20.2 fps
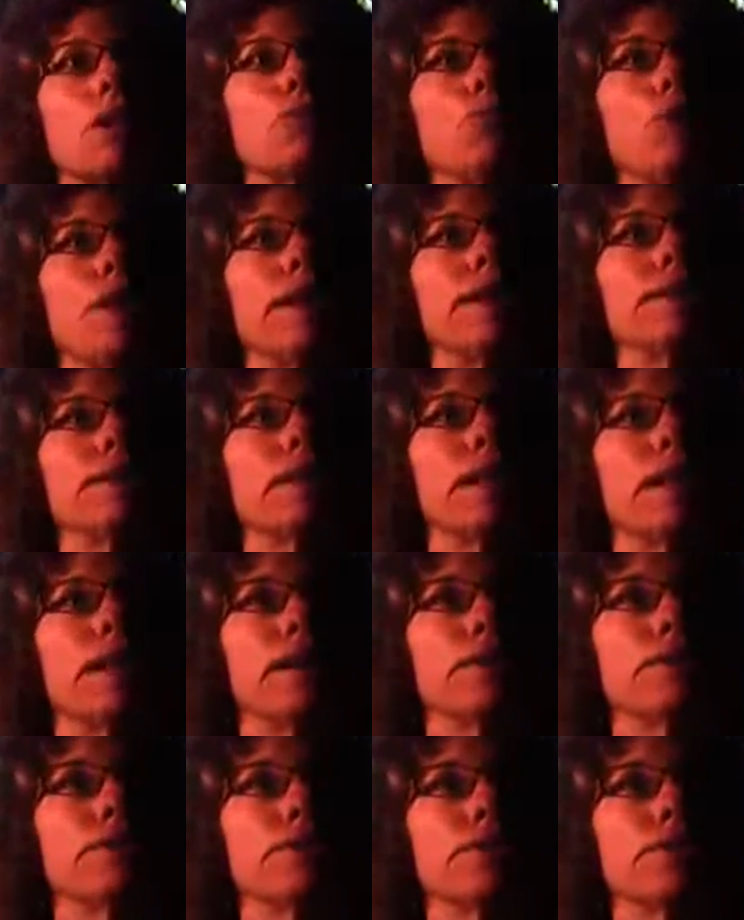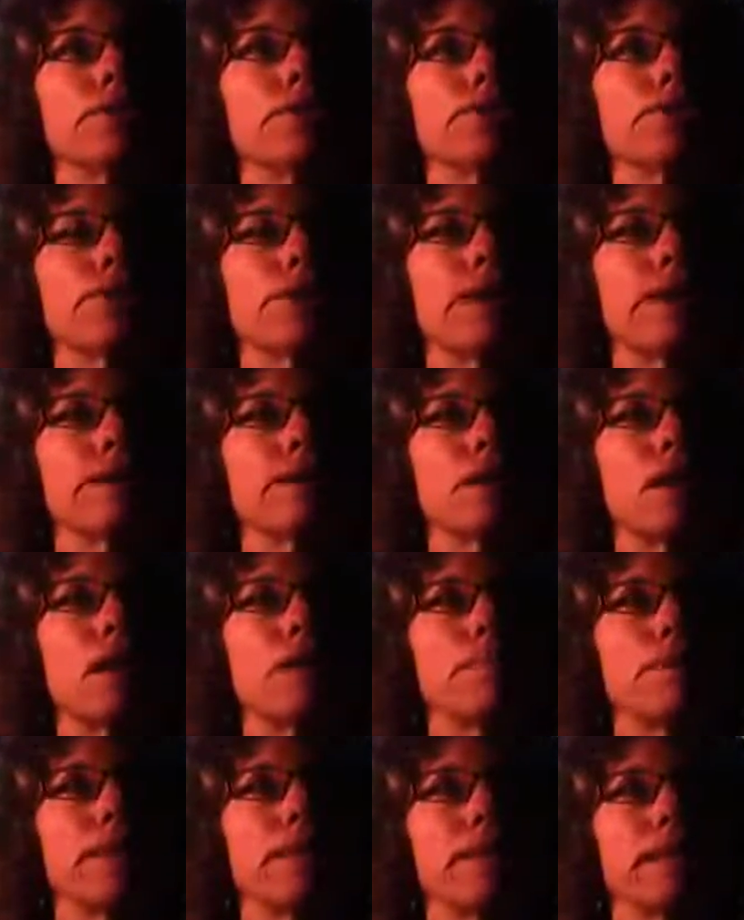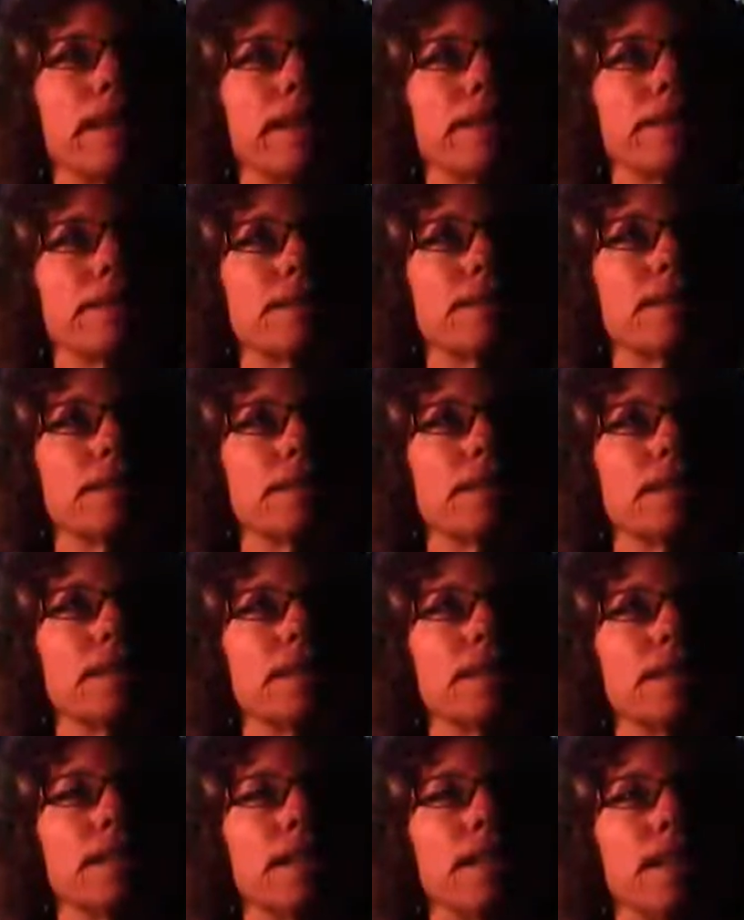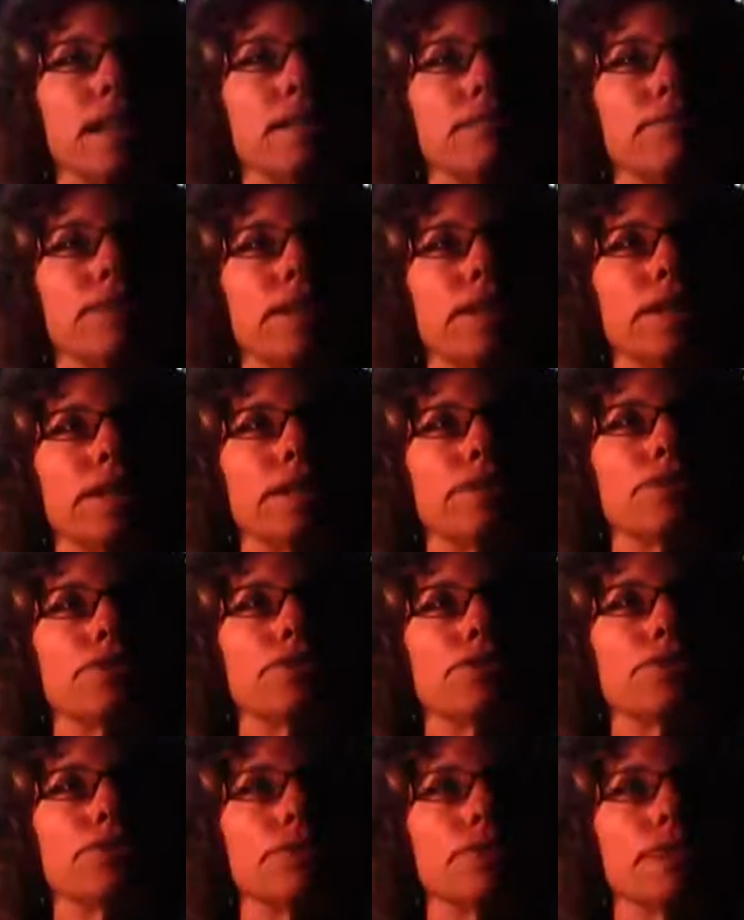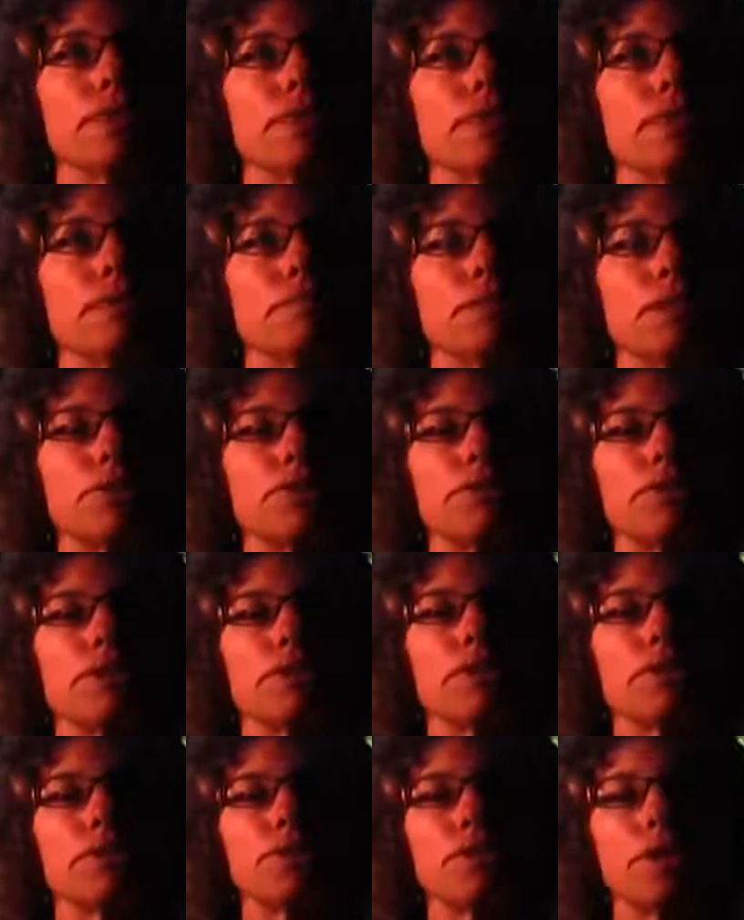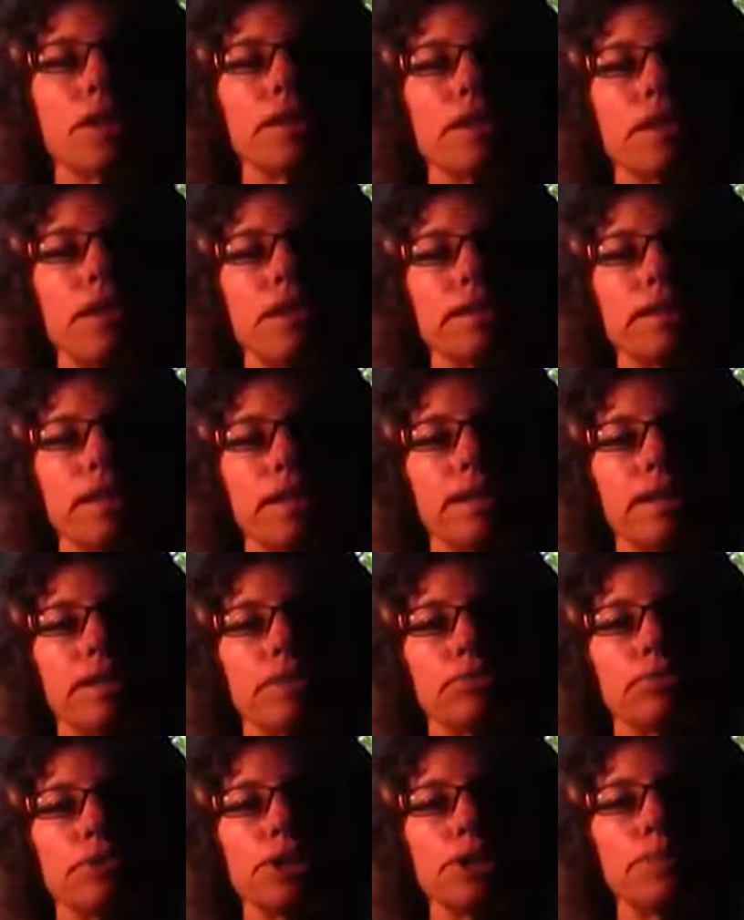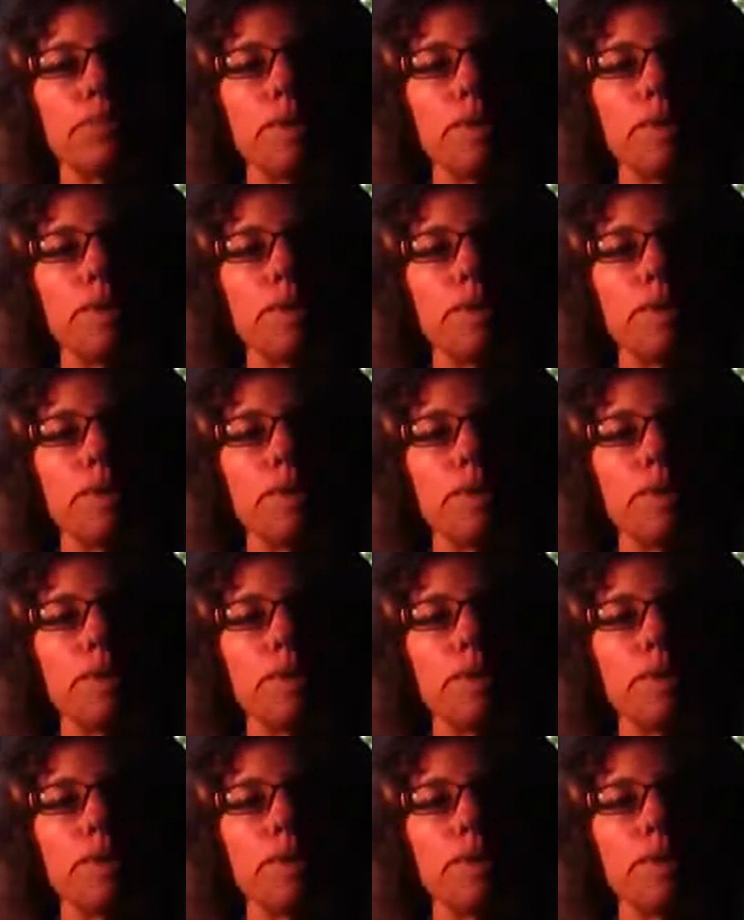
One researcher has commented that it's very unusual to see much research done on rich